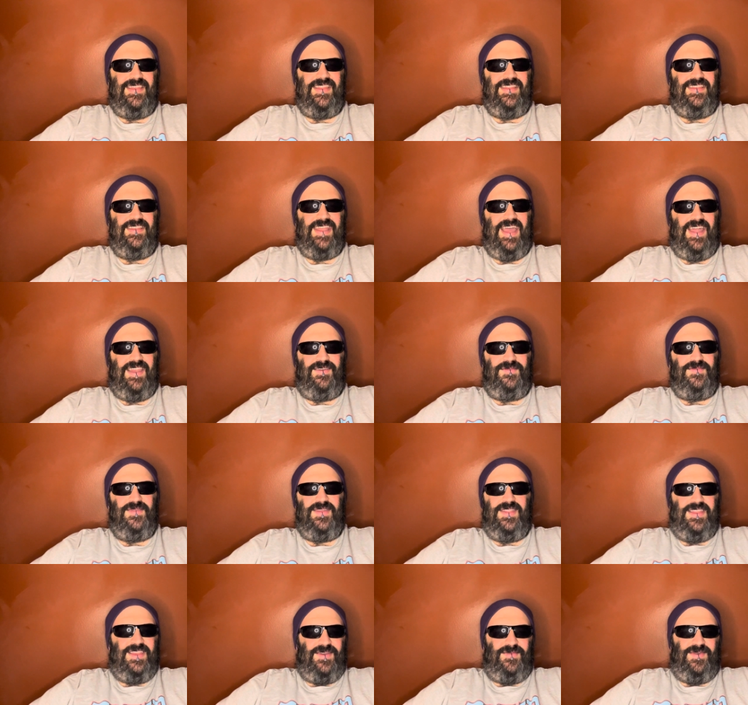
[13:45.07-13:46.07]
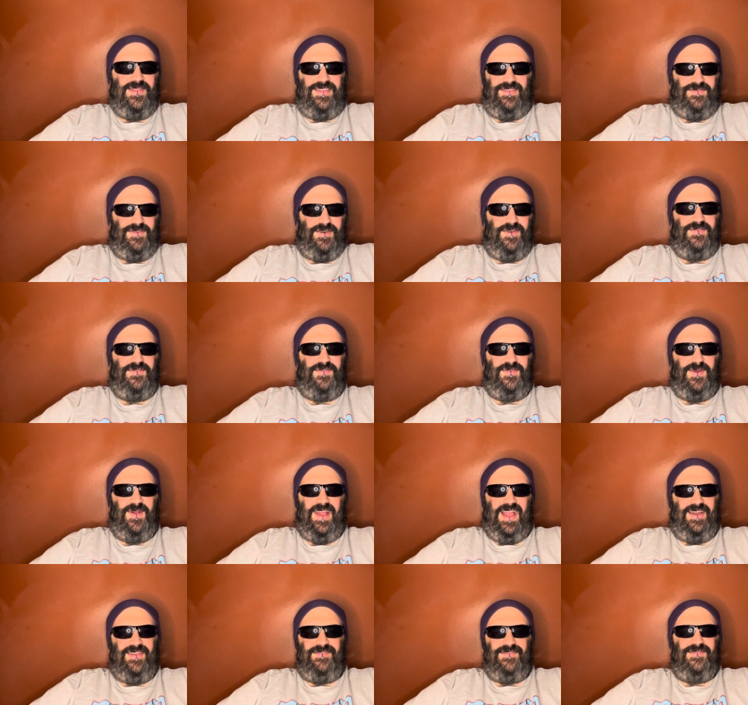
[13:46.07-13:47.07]
and I don't really know what to vote for or
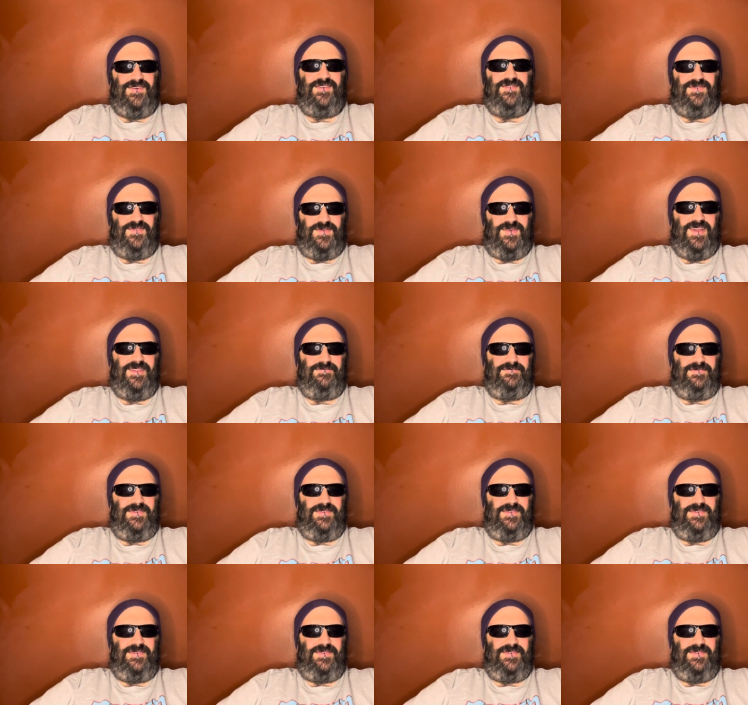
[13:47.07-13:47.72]
how to vote for it.